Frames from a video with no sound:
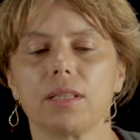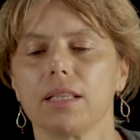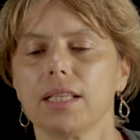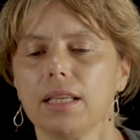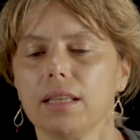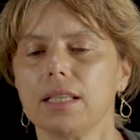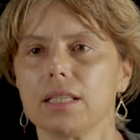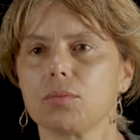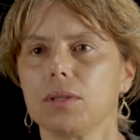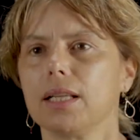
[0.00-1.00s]
one of the key
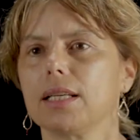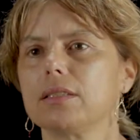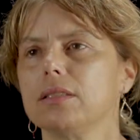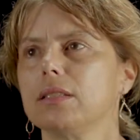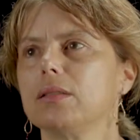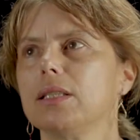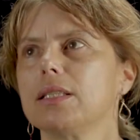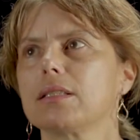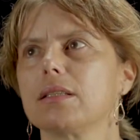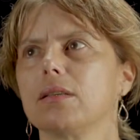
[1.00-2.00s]
things we'd like to do
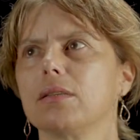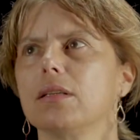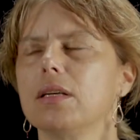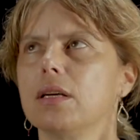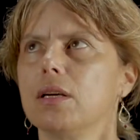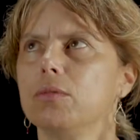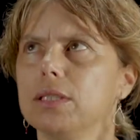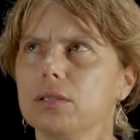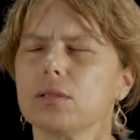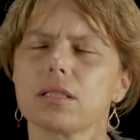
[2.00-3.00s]
is
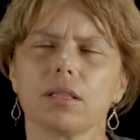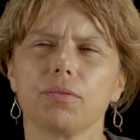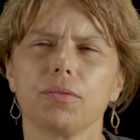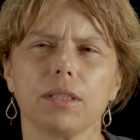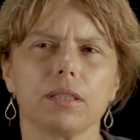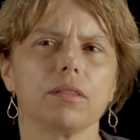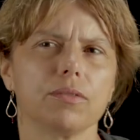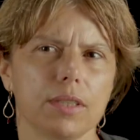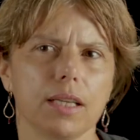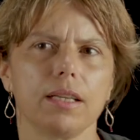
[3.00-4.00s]
reduce the fear
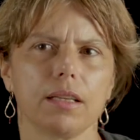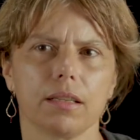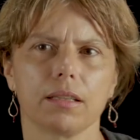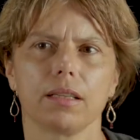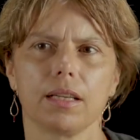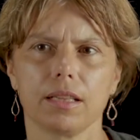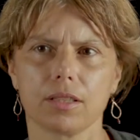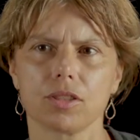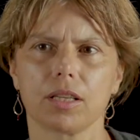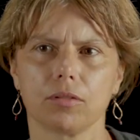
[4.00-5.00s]
of data in
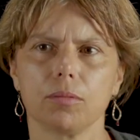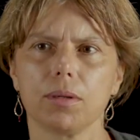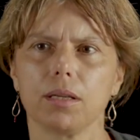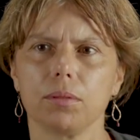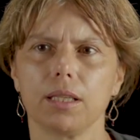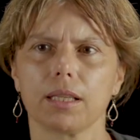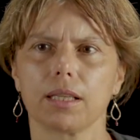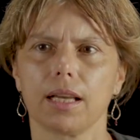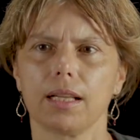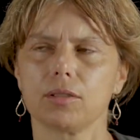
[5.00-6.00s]
the general
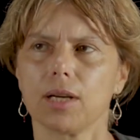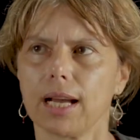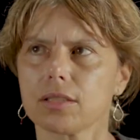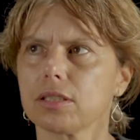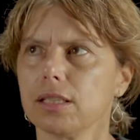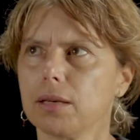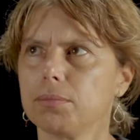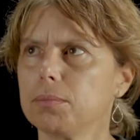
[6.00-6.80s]
public and to actually let